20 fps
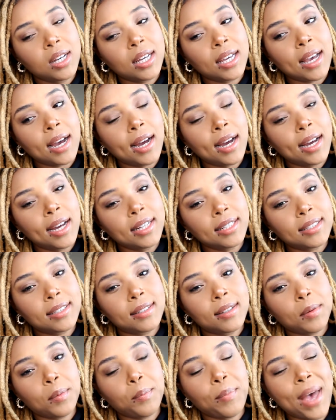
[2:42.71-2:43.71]
got
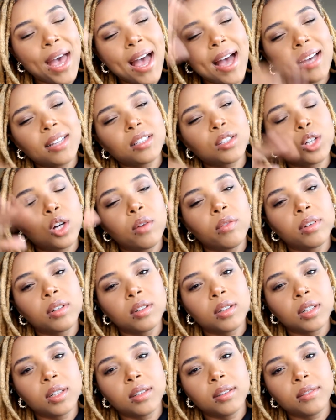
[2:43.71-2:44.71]
passed
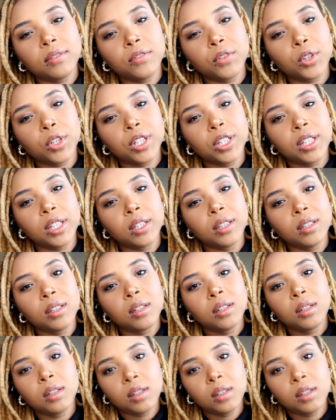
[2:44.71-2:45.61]
over for